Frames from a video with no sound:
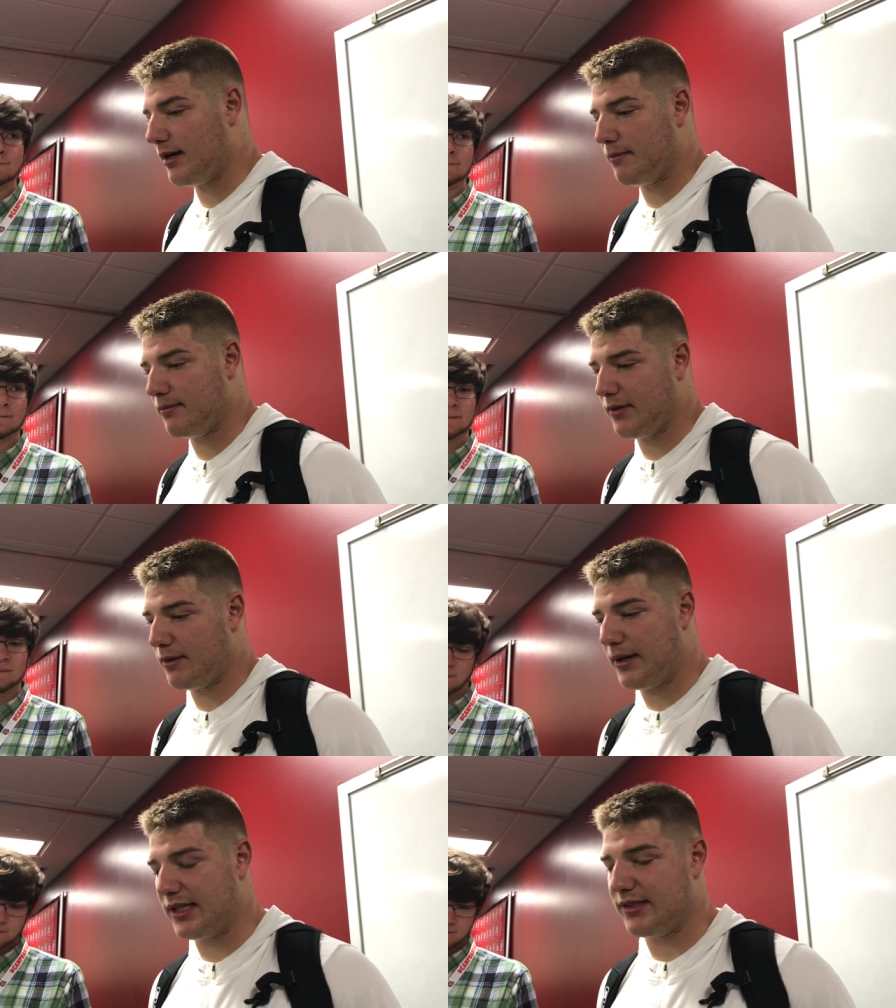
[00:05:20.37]
Um, you
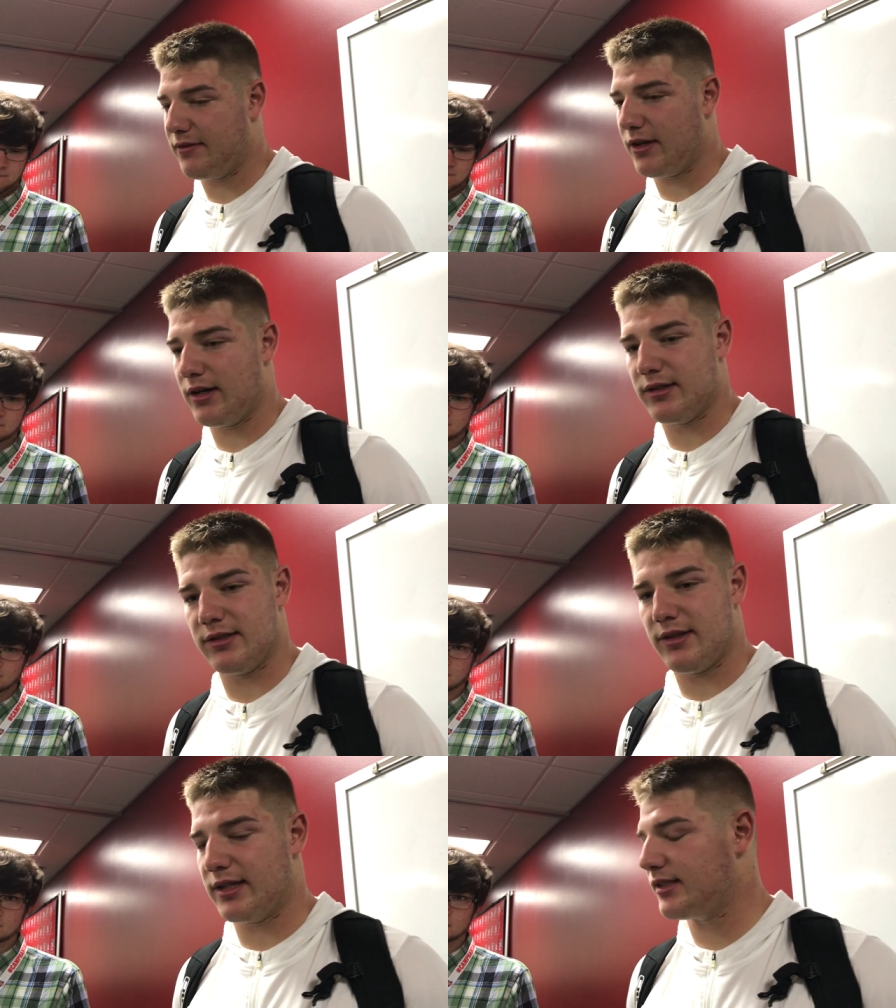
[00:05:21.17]
know, positive
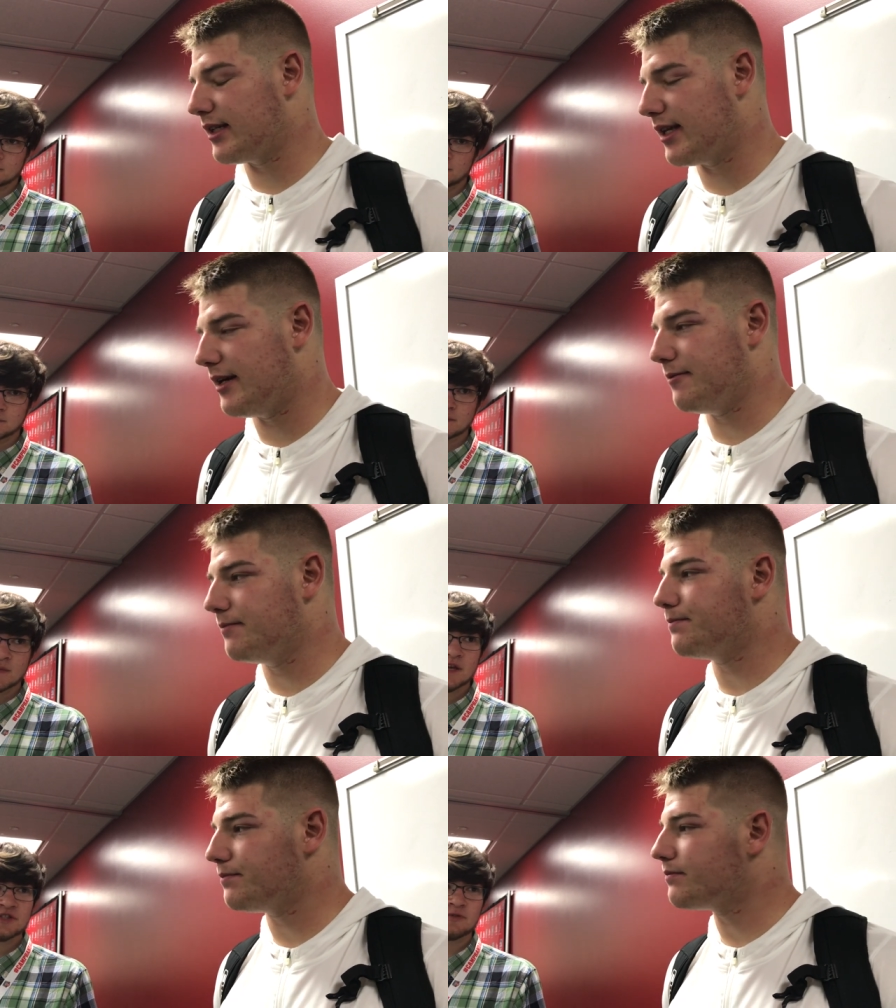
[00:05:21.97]
thoughts and things like that.
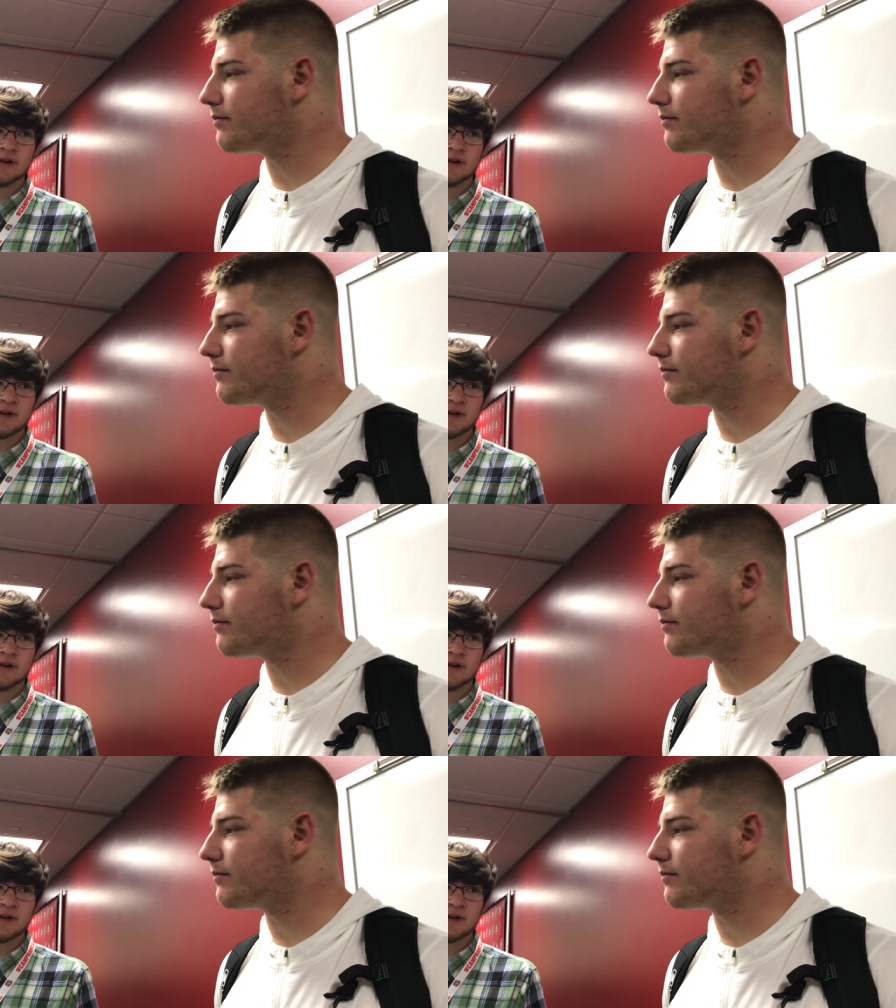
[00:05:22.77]
Is